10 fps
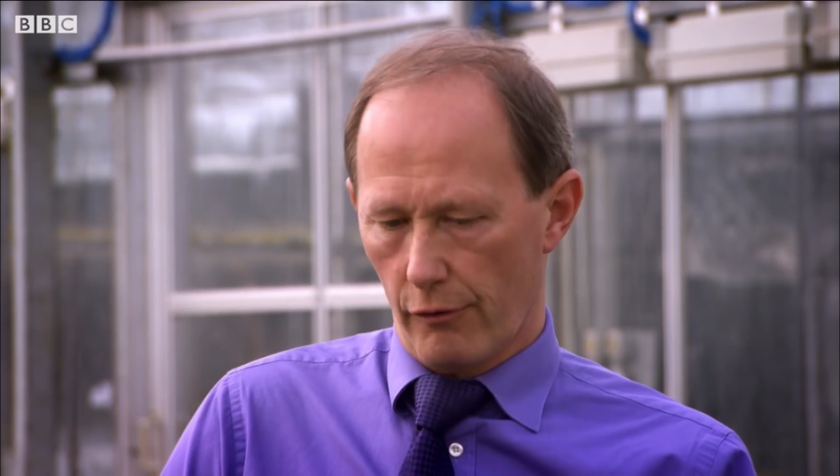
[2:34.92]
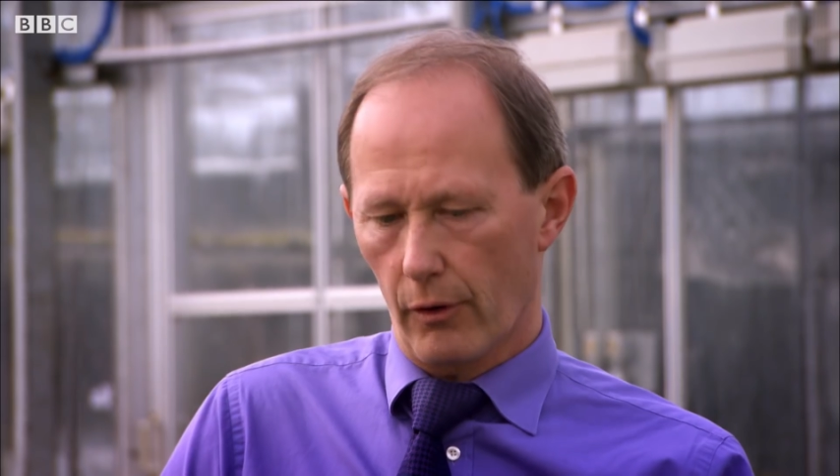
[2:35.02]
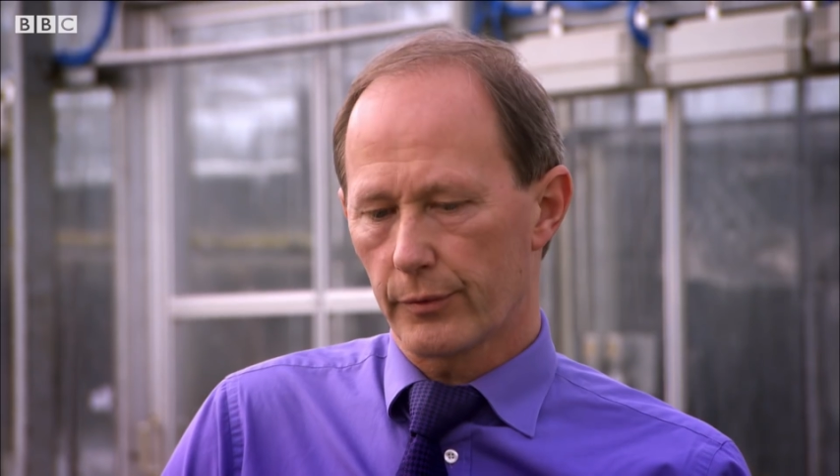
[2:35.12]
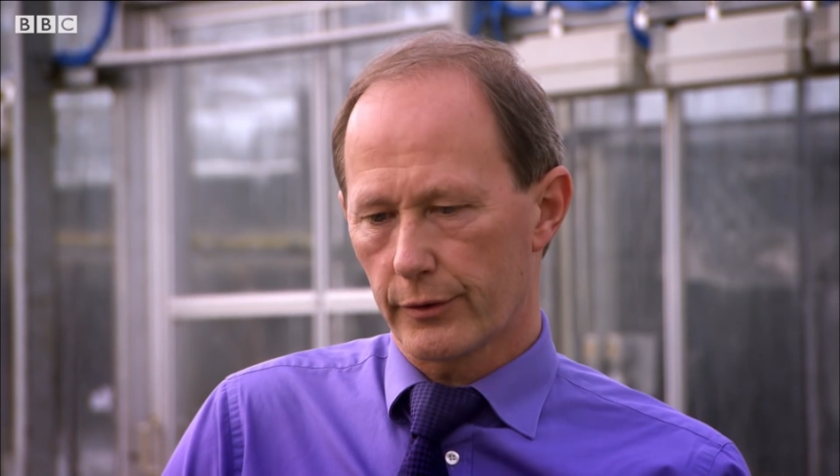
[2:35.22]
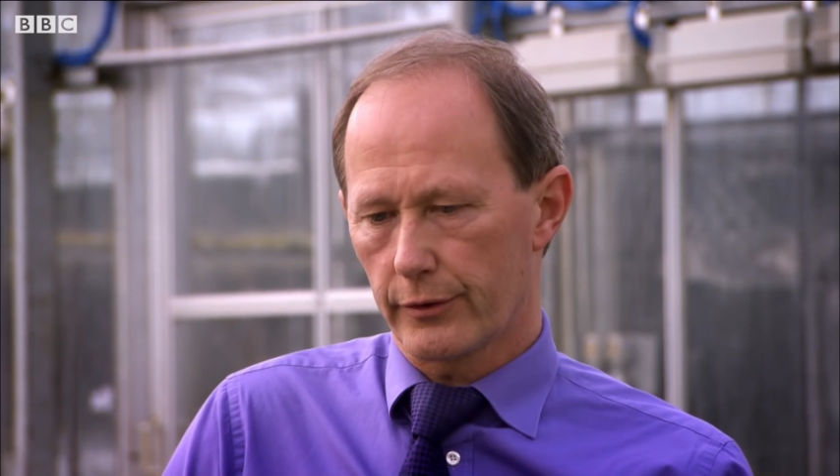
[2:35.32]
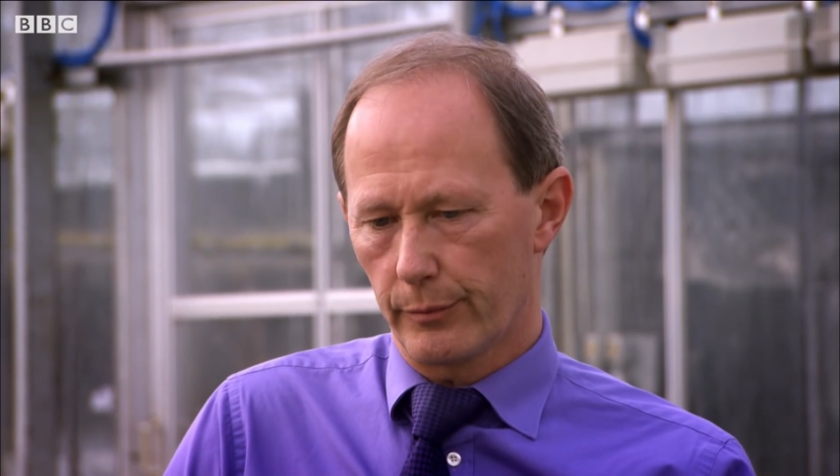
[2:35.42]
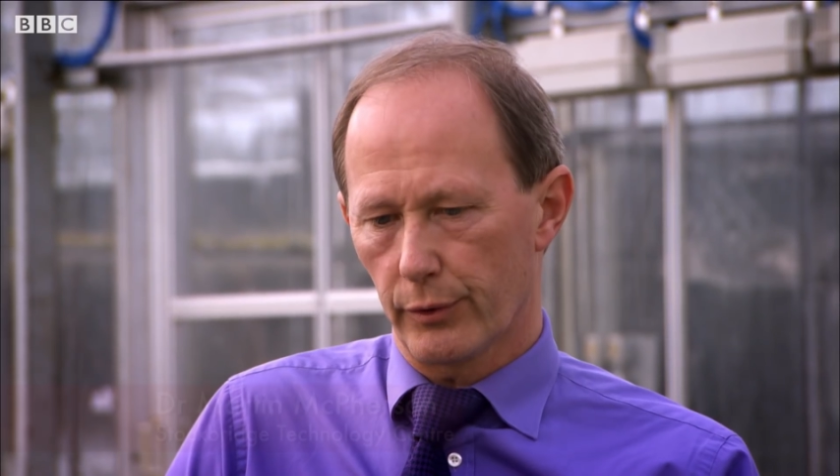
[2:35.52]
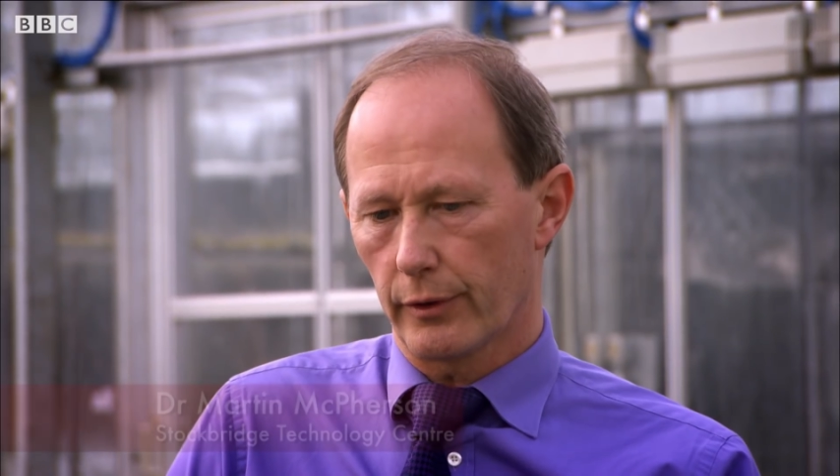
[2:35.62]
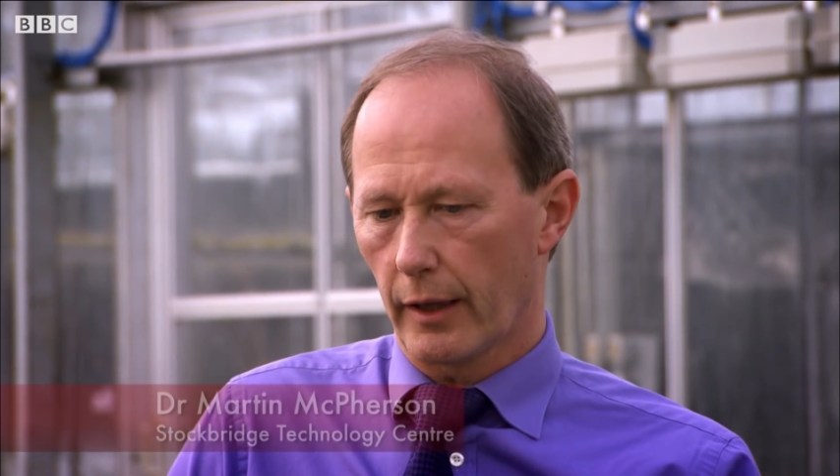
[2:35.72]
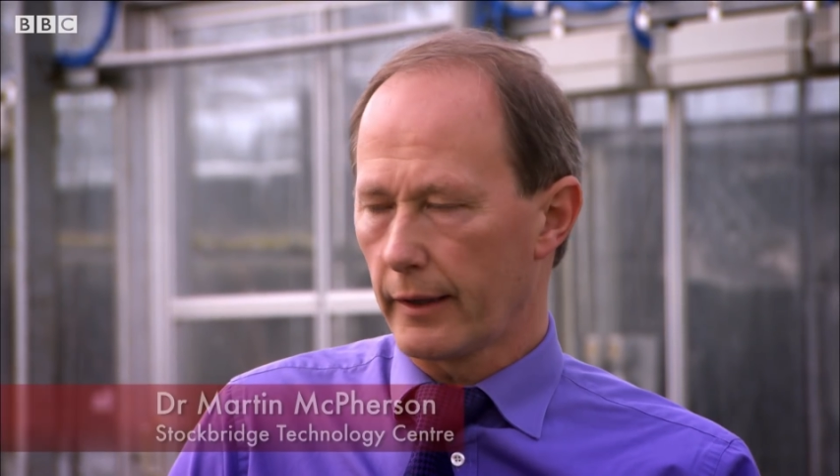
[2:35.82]
crops to
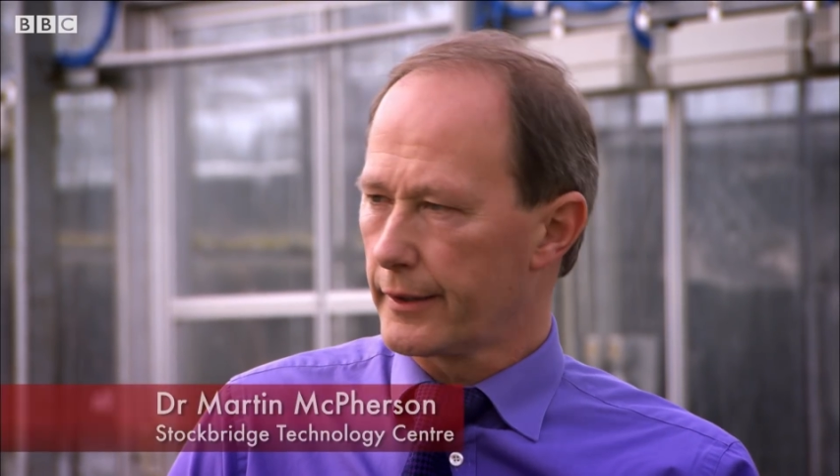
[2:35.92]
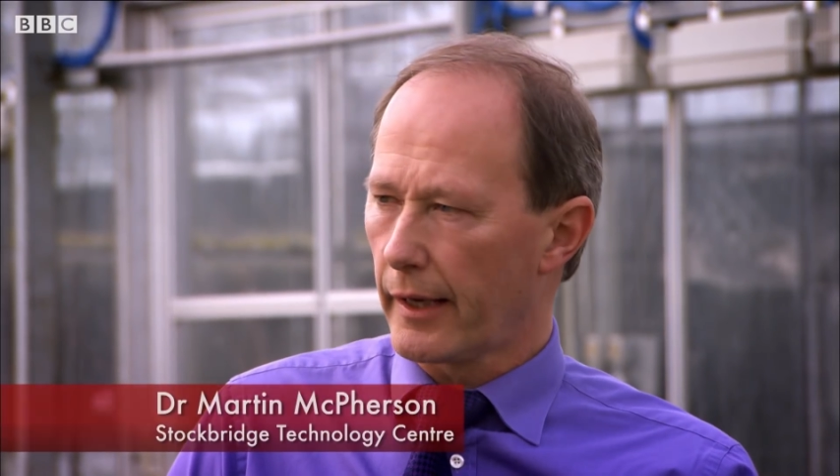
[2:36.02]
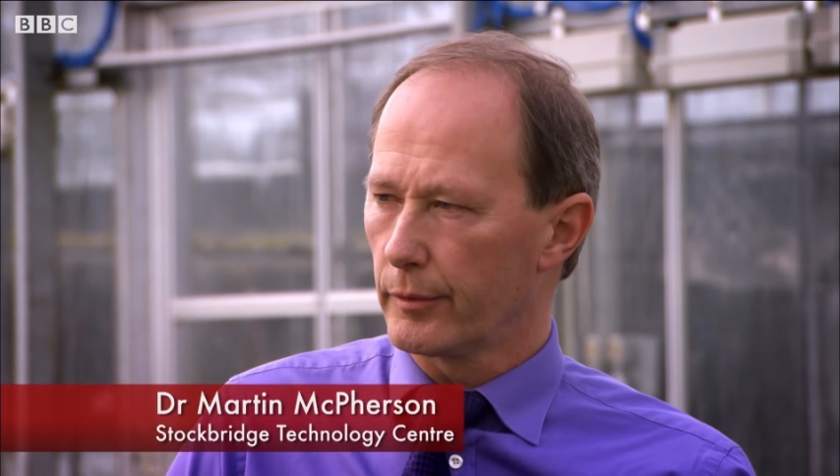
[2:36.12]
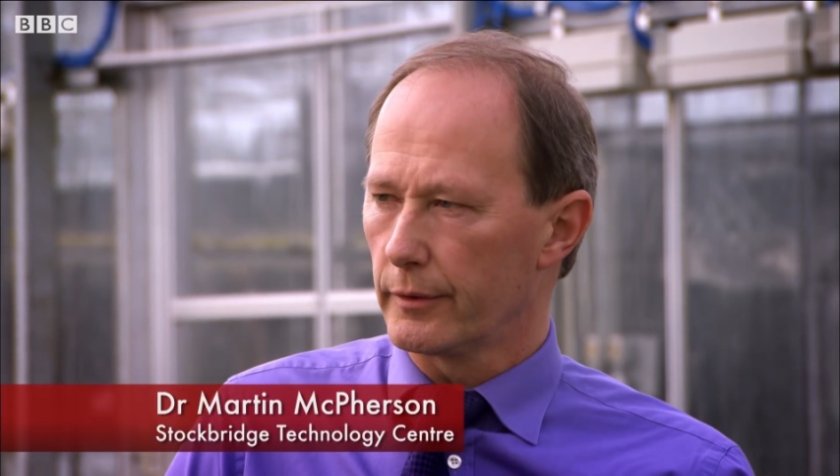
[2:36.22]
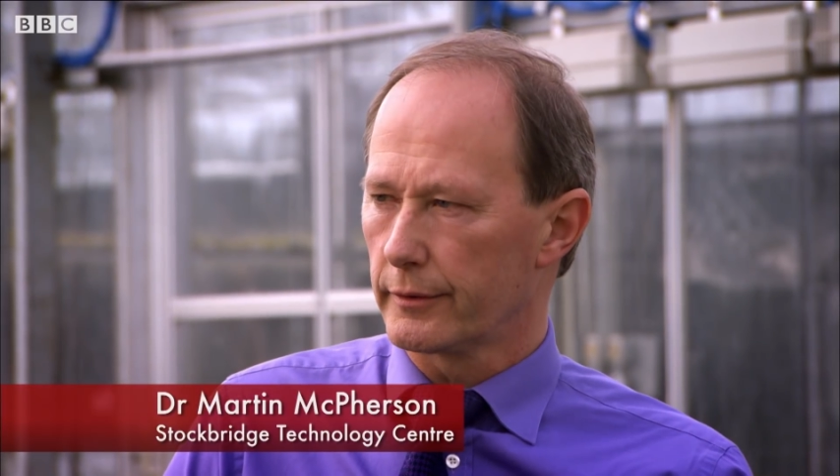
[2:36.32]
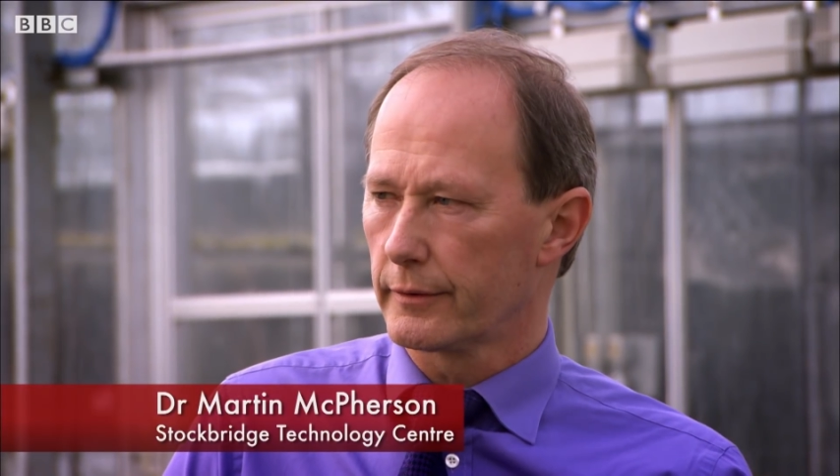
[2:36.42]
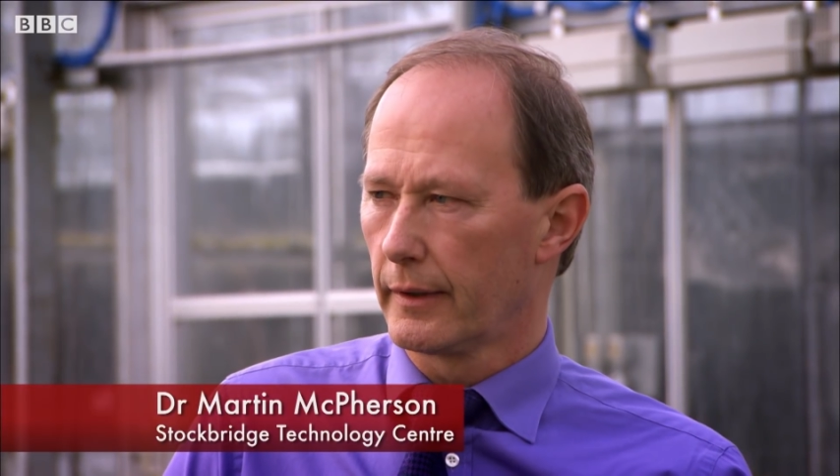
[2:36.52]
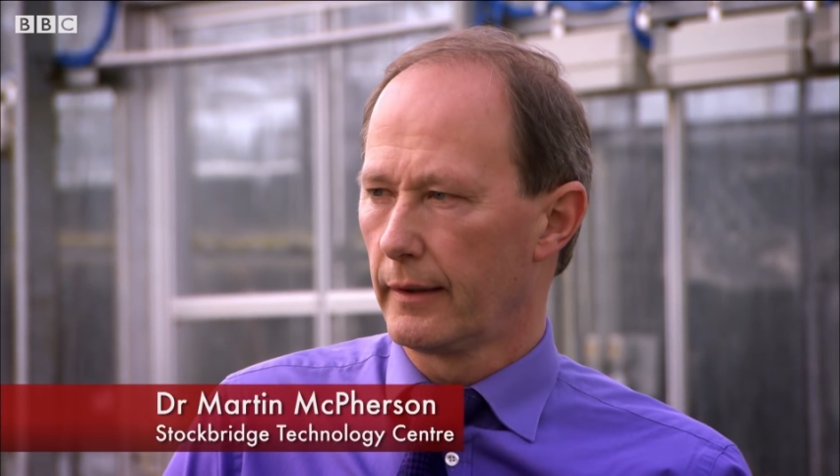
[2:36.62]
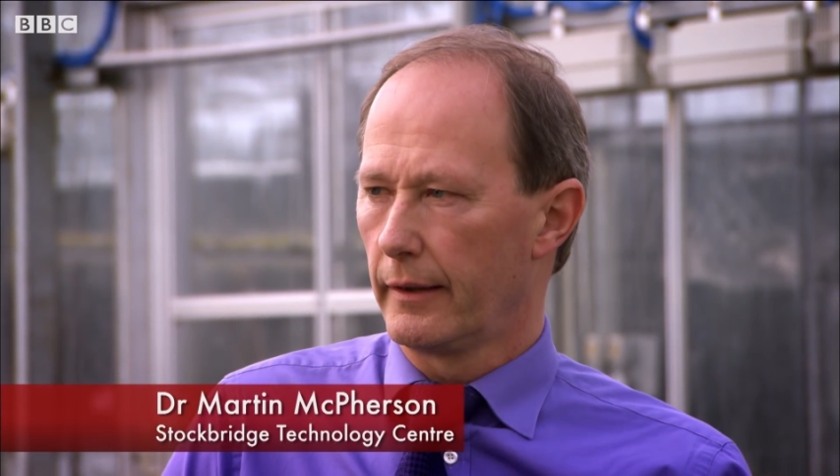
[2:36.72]
put on our tables.